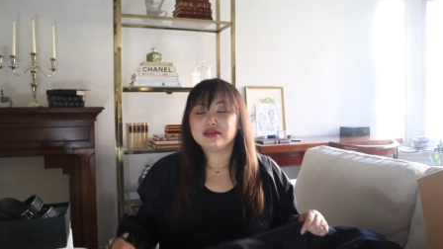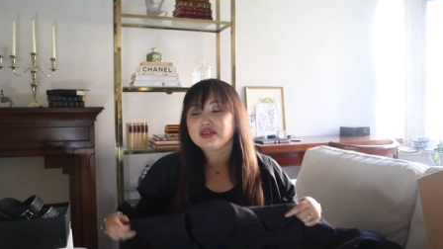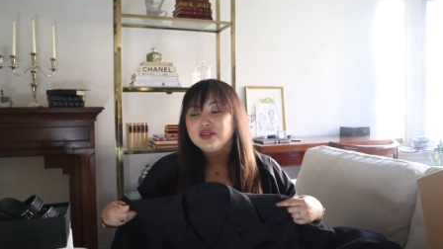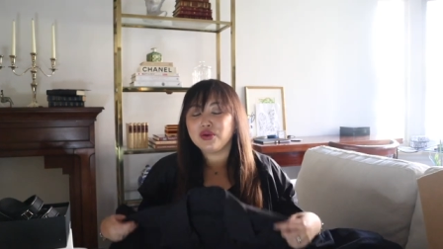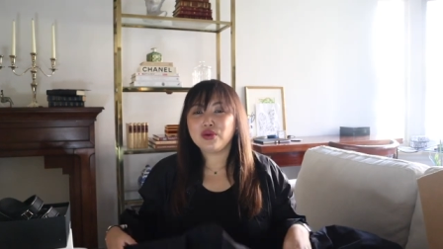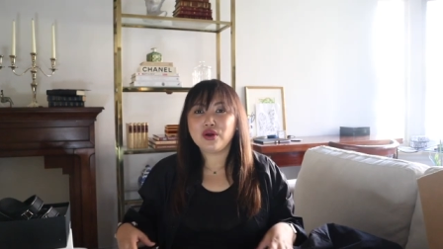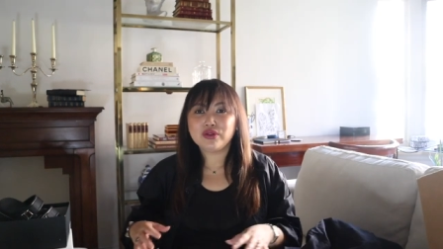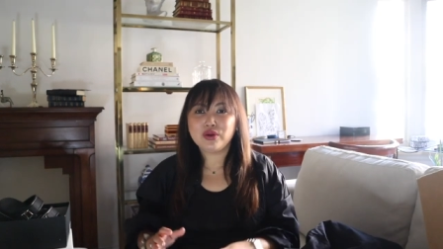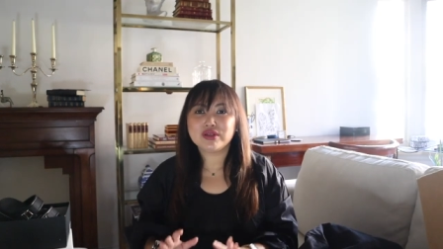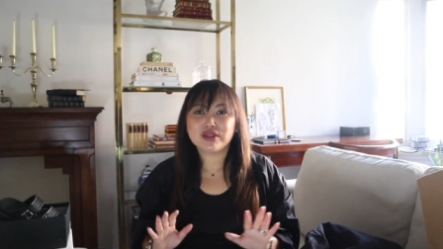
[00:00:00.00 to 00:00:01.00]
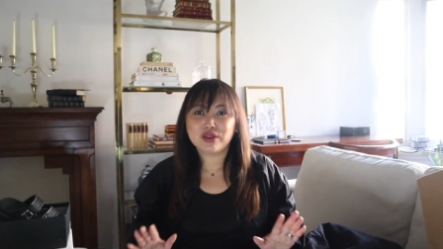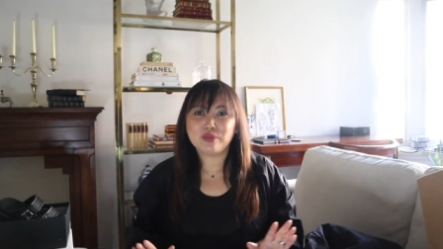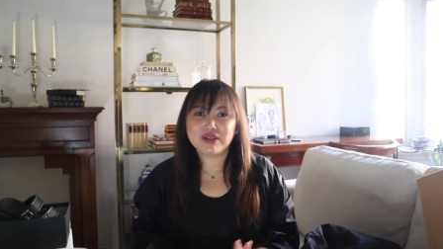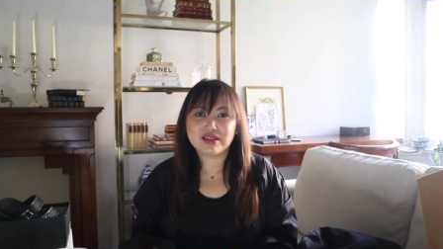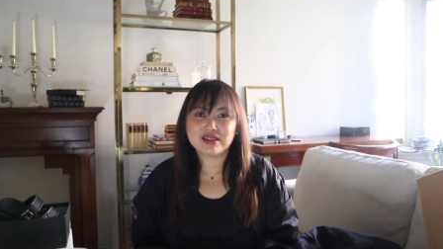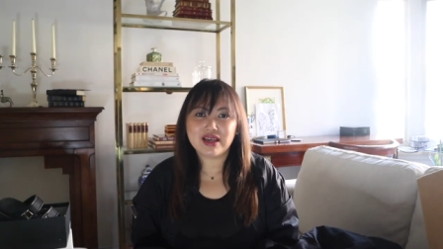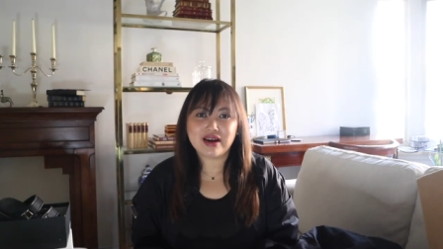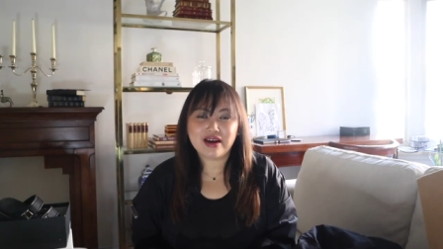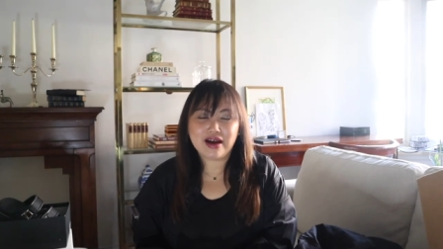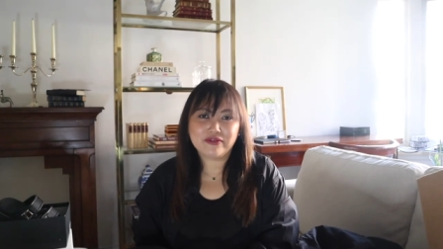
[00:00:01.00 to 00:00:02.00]
So those are the pieces that
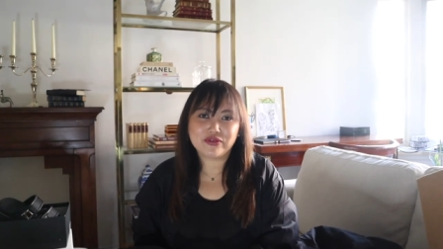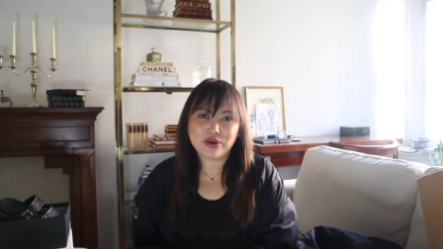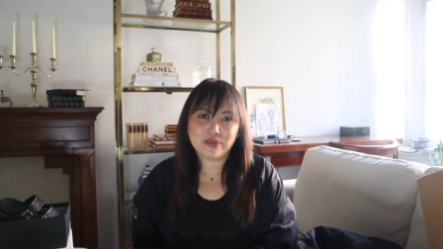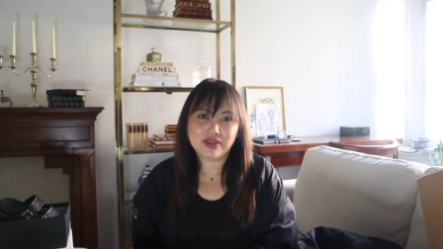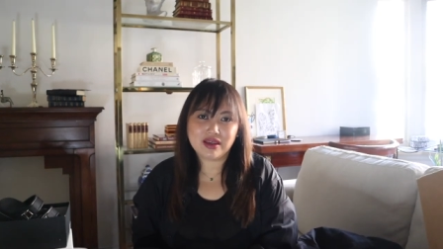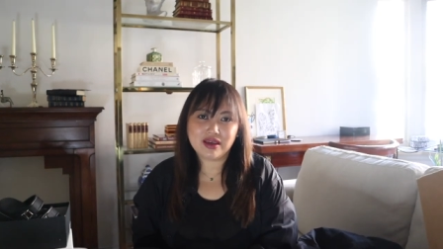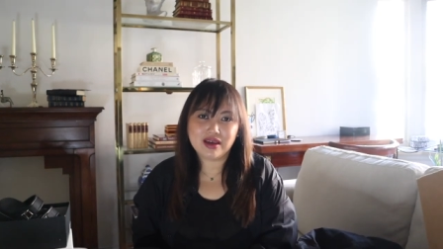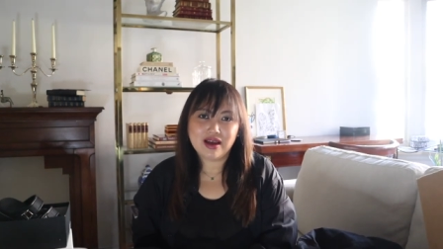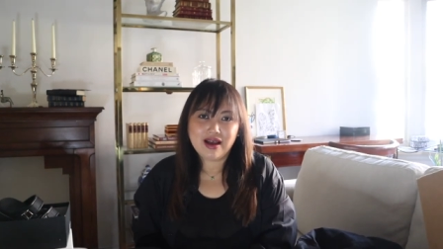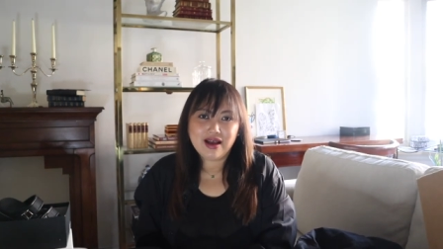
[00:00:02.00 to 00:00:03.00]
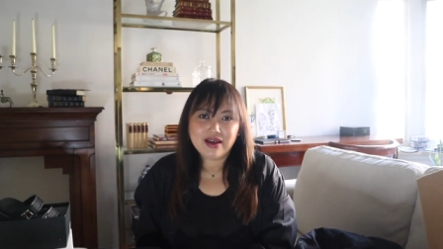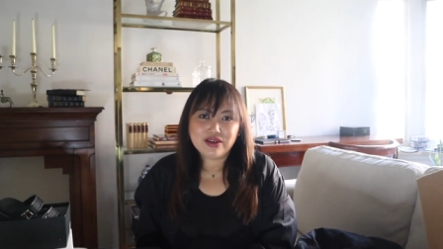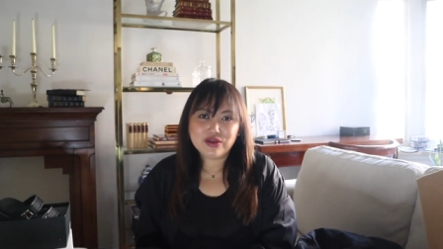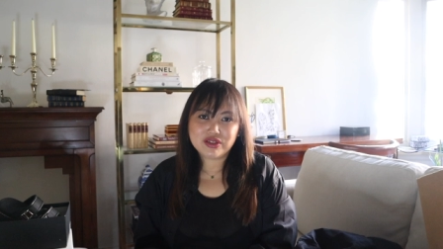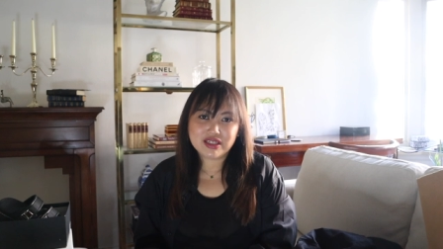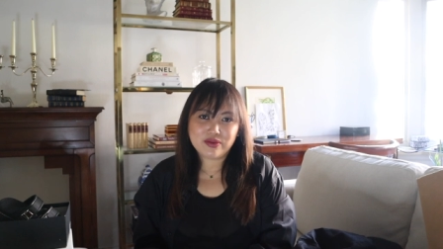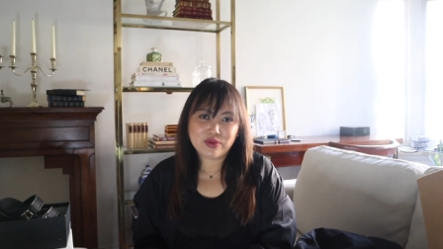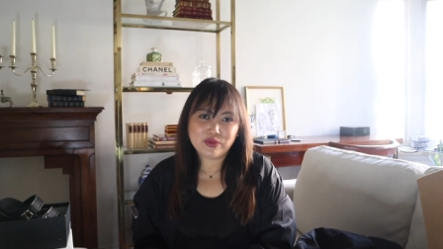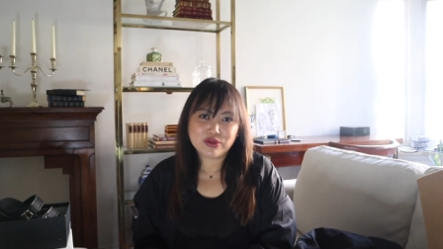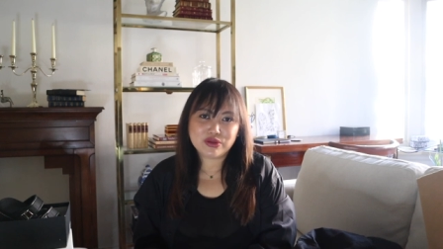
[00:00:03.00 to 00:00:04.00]
I got from the Yohji
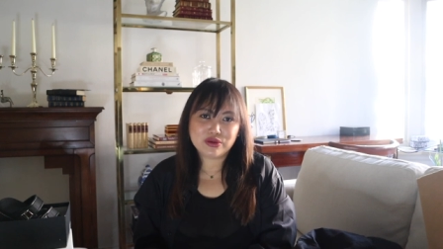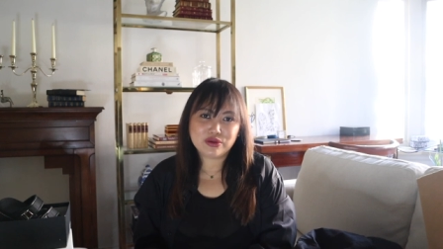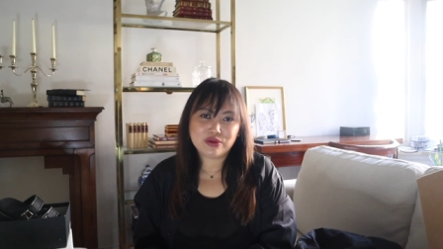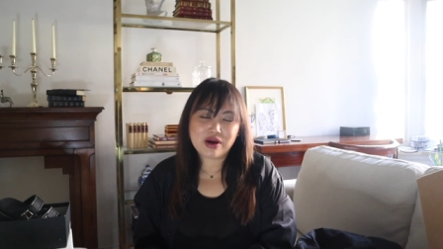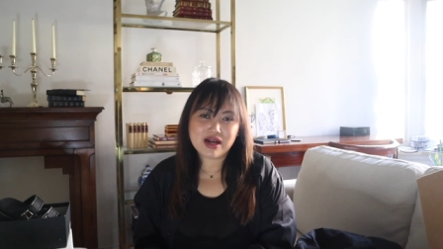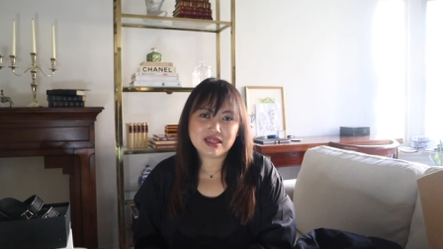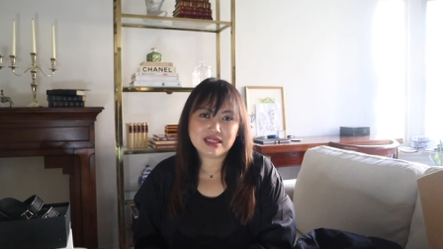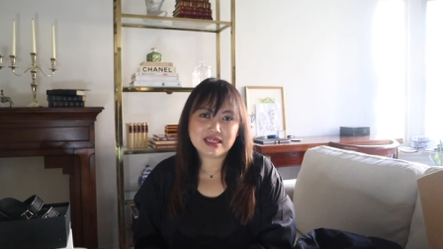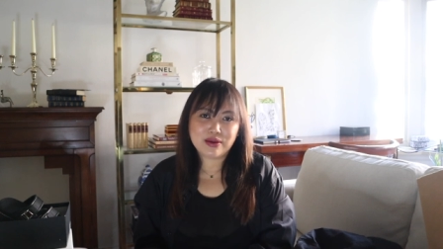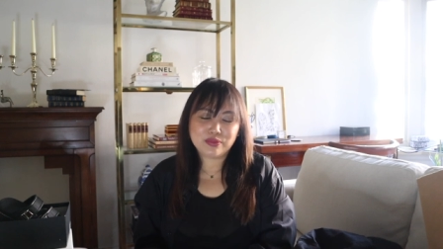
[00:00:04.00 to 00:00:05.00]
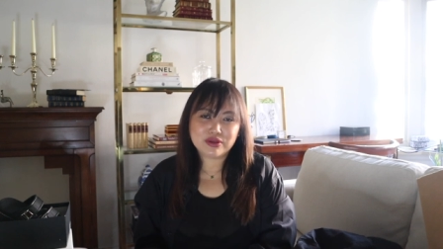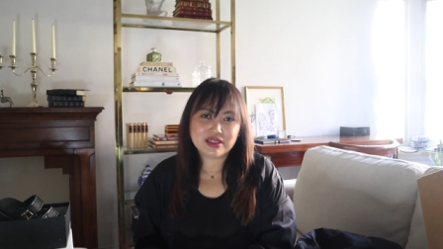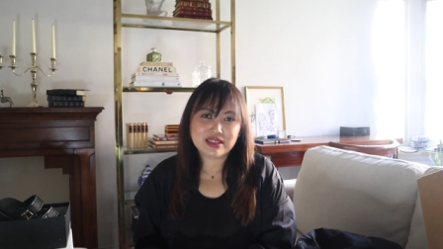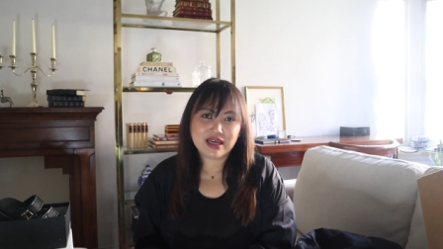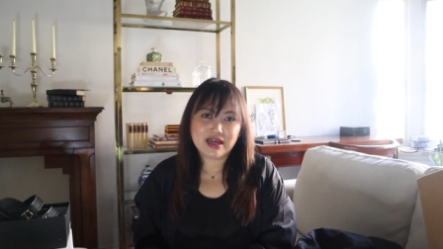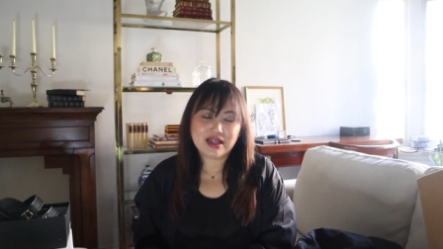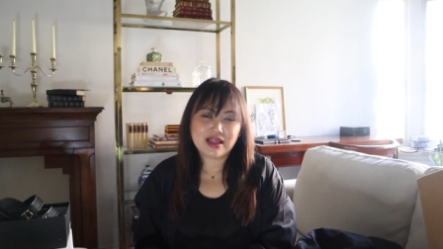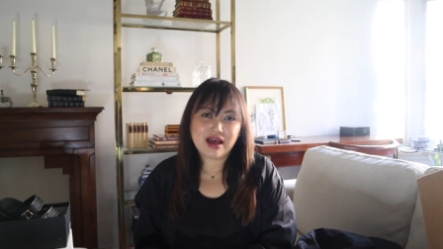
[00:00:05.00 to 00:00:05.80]
Yamamoto sample sale.